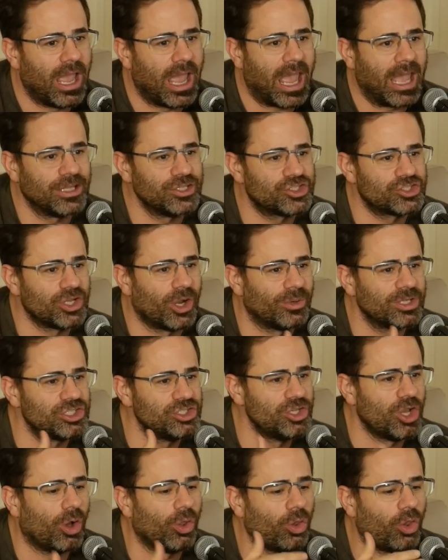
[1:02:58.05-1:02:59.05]
And so
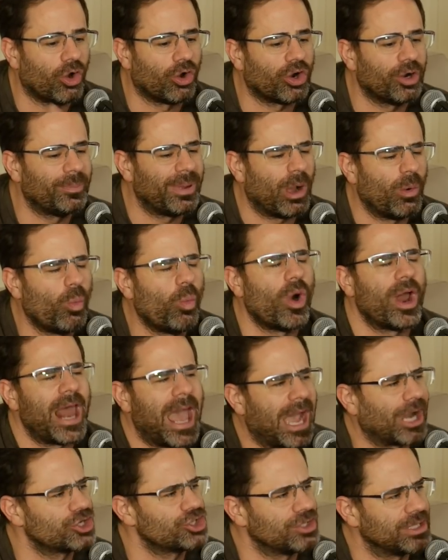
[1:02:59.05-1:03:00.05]
it's no longer about what
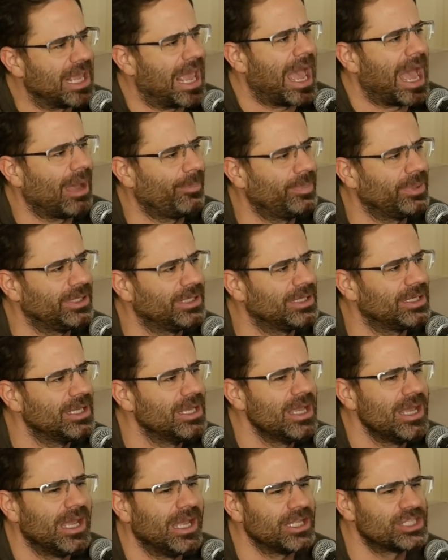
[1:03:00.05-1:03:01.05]
actually happened.
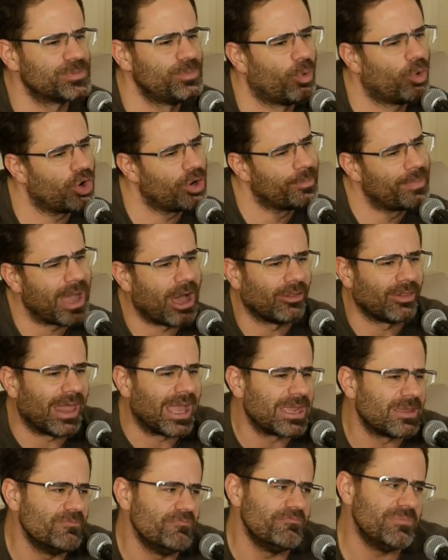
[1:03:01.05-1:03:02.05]
It's more about
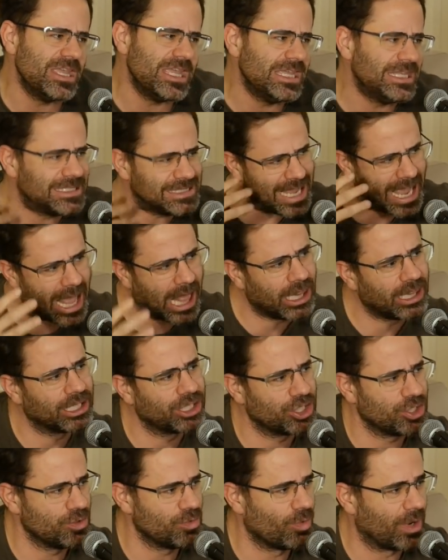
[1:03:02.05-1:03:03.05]
like me
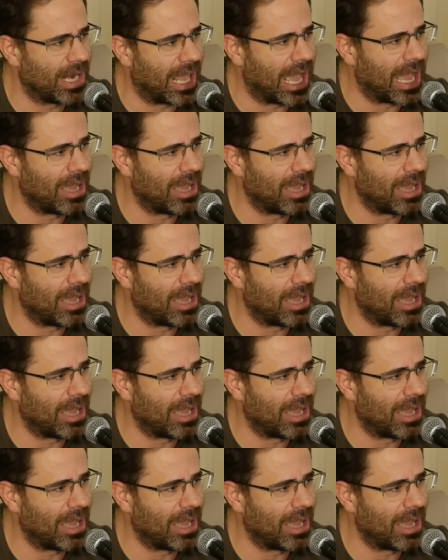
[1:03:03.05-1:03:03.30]
telling you what